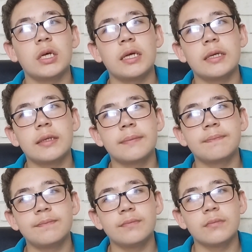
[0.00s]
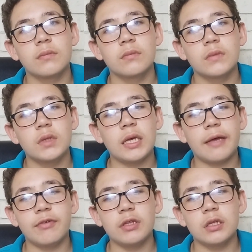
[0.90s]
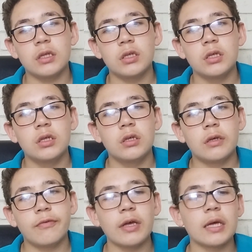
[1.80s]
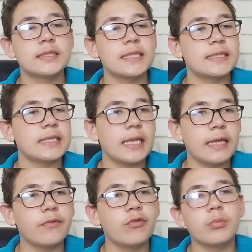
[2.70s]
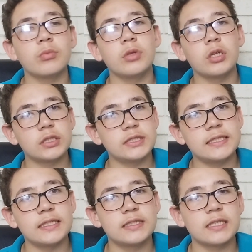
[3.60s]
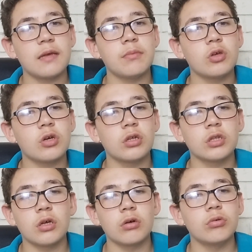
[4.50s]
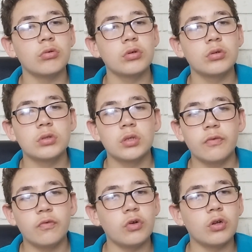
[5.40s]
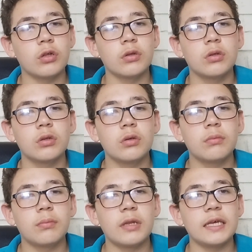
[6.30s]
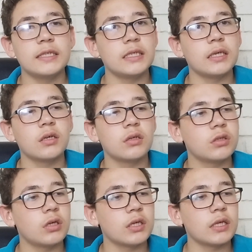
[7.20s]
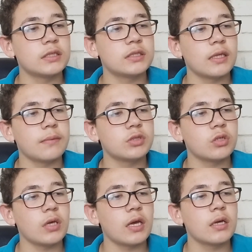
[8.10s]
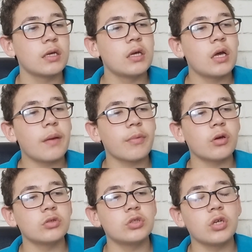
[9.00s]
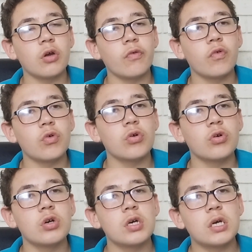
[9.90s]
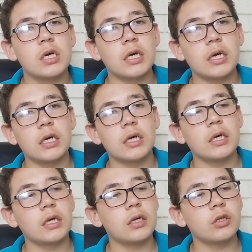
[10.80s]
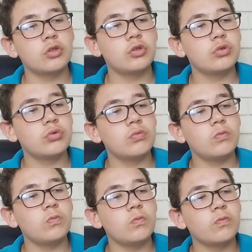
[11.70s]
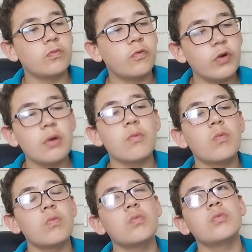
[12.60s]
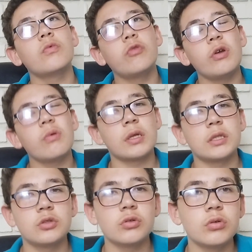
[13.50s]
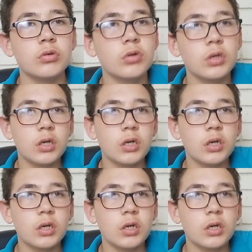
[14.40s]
I think that's it to learn from last season's game. You can't go full on blazing against them. So yeah, I'm going to go for 3-1 to